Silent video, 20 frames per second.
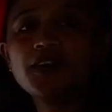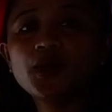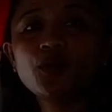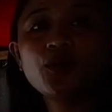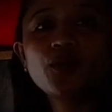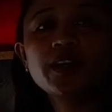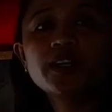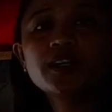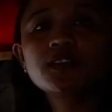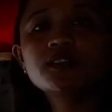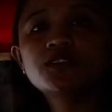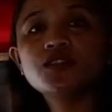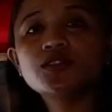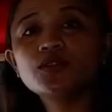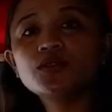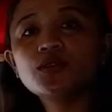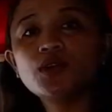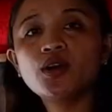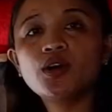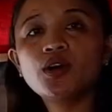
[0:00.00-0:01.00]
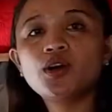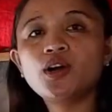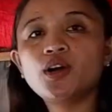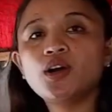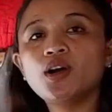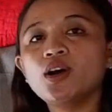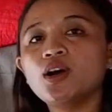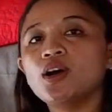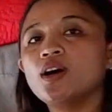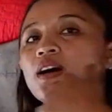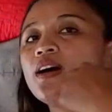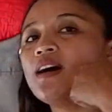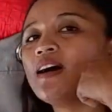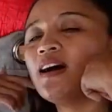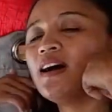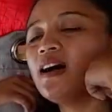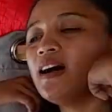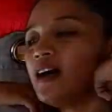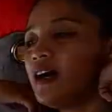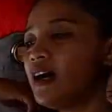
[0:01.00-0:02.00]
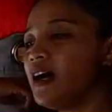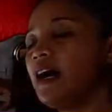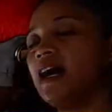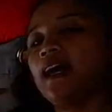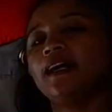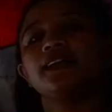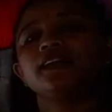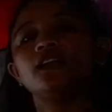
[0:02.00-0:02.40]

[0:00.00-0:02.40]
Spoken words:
I wanted to. I